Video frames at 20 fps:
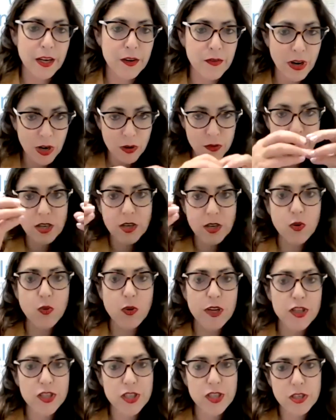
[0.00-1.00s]
around the
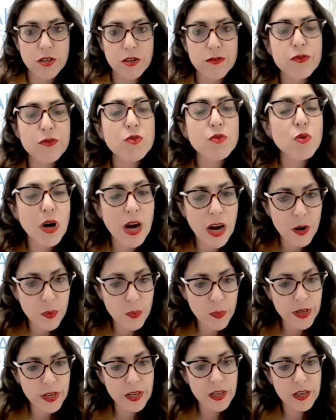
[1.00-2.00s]
question of who
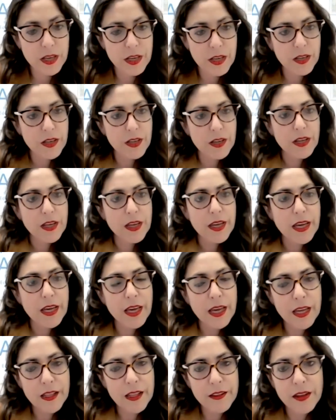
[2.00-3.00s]
are we,
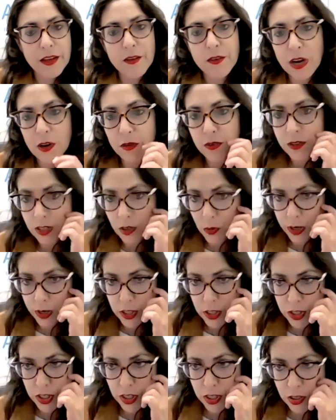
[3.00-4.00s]
and around the
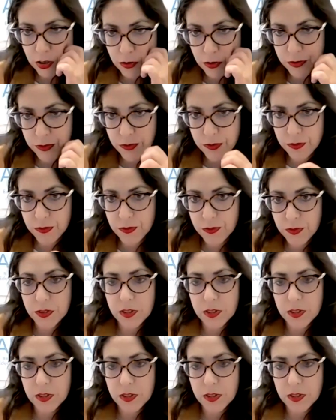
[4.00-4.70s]
question of